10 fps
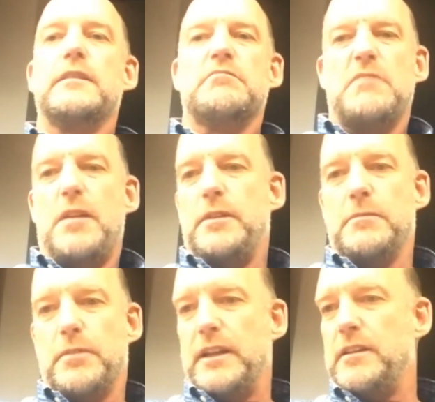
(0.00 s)
maybe
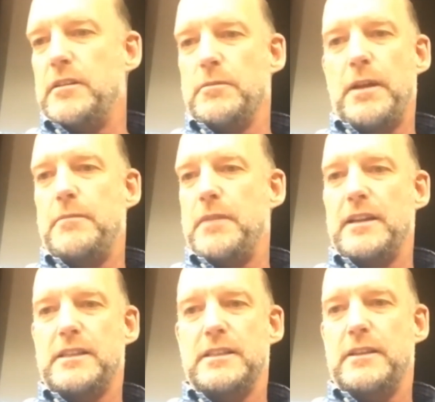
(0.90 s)
can bring you your pain
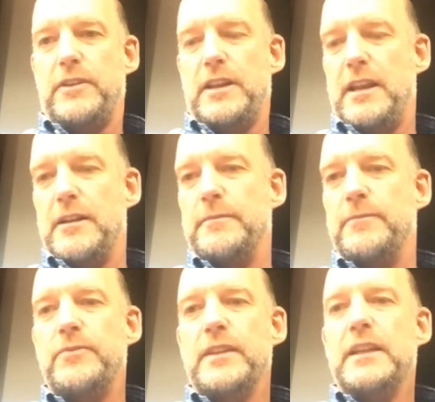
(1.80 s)
medicines if you need
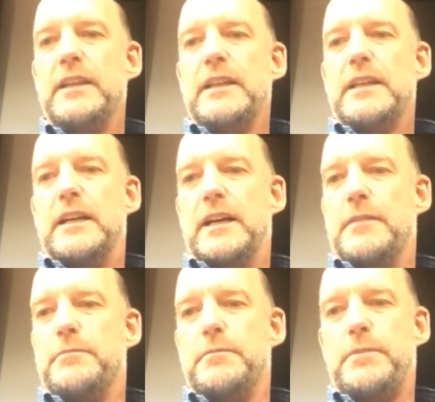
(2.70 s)
them.
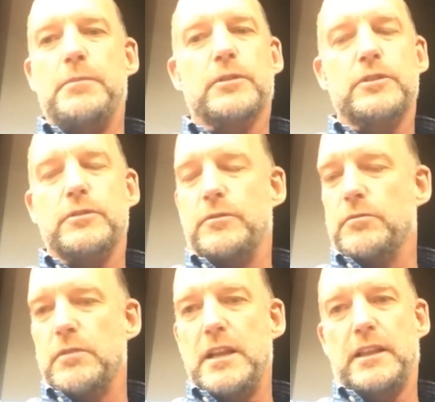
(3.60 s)
But people are doing
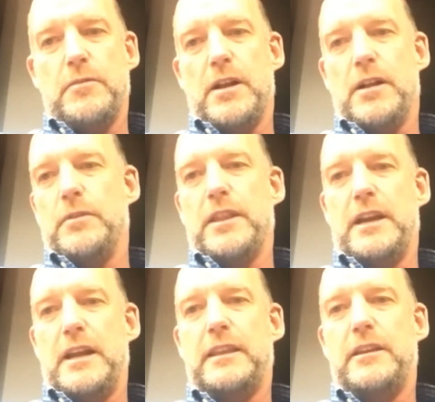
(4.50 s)
really well with it.
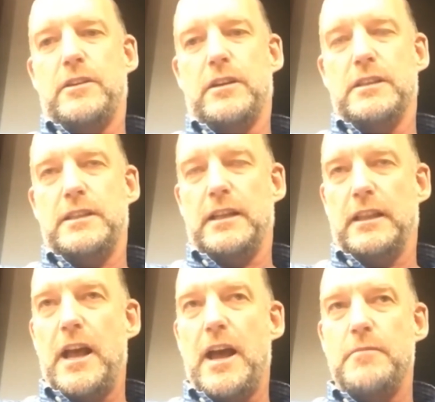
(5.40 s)
And I think you're going to see a
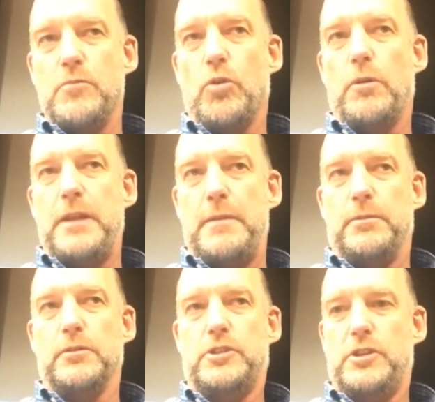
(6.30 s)
lot more
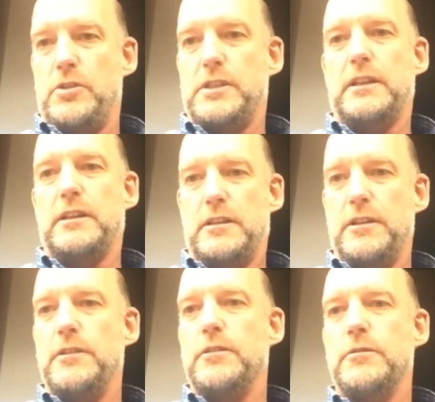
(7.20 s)
people choosing to
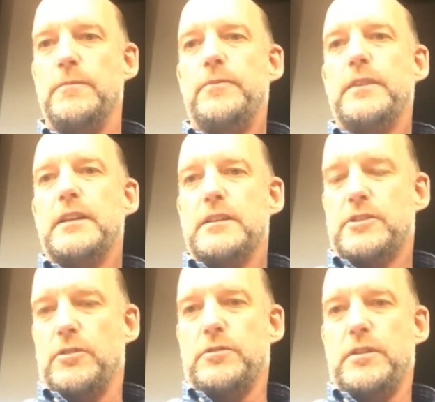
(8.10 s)
do
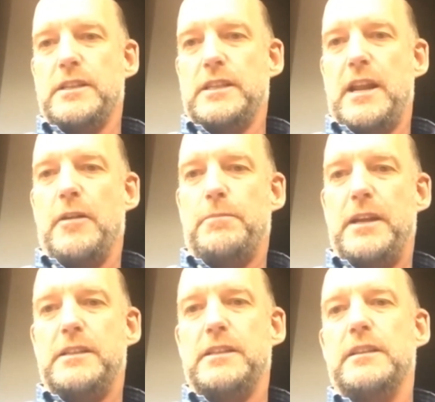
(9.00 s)
surgery as an
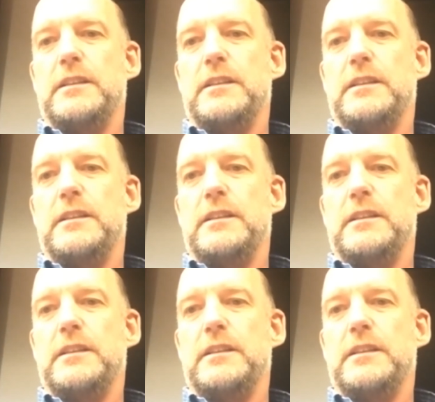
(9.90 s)
outpatient